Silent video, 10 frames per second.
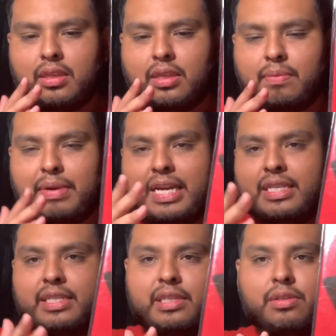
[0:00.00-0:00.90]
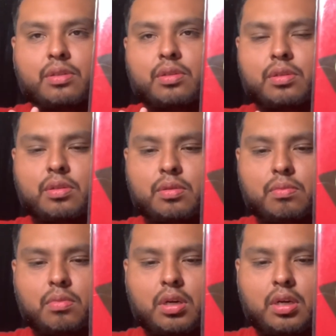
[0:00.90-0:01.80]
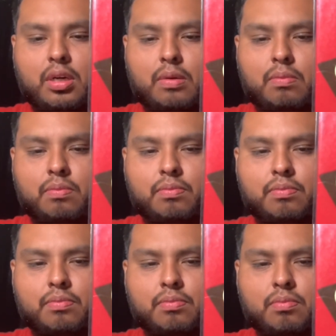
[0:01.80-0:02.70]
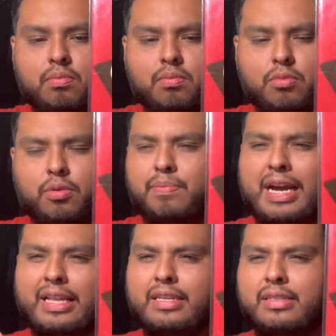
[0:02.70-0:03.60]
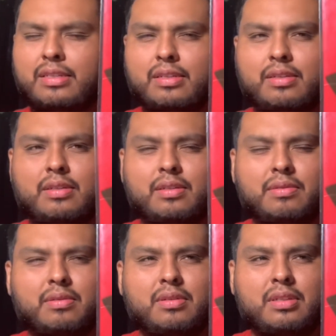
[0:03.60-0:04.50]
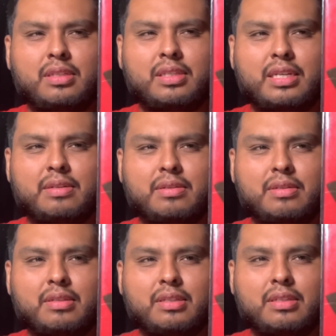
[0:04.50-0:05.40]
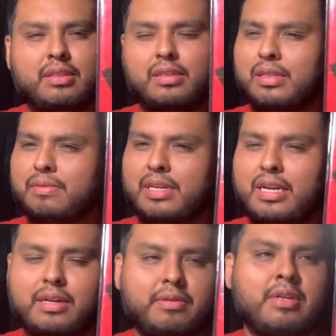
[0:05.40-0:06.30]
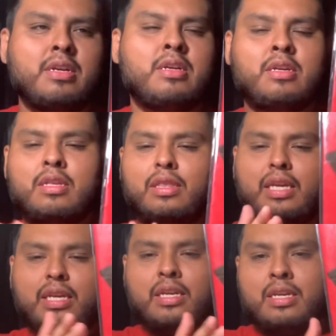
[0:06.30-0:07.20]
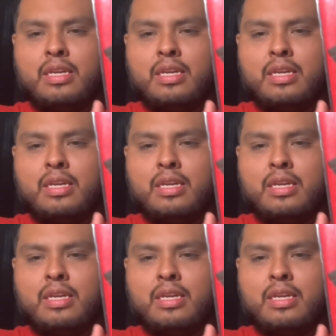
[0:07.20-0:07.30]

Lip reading: the band sounds more balanced. Is that right? I don't. The